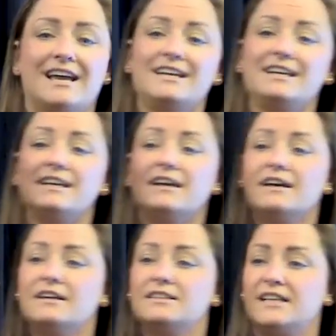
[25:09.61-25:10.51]
Any
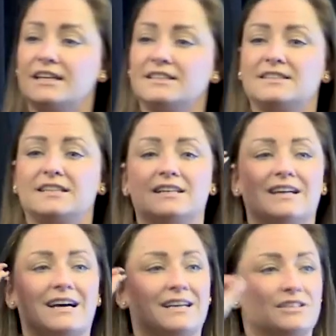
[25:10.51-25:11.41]
tenancy
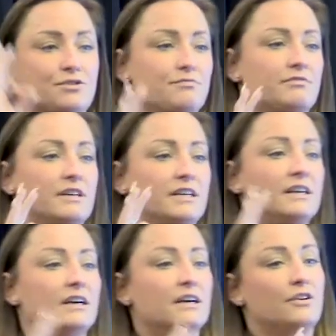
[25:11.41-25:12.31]
that has
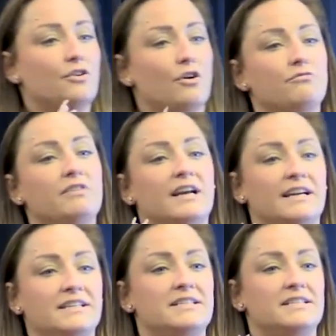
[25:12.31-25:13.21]
3
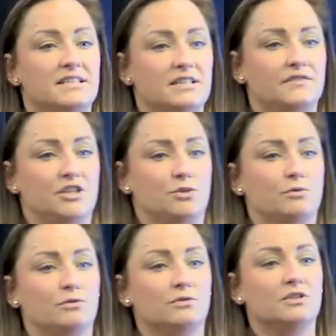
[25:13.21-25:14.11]
non-related
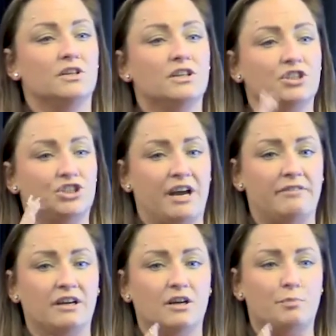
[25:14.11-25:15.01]
individuals
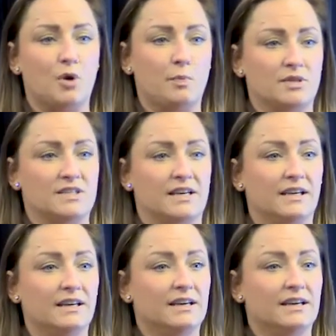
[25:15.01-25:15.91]
sharing a
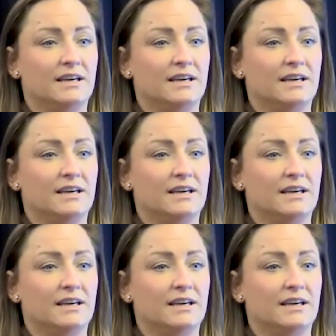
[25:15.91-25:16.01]
property,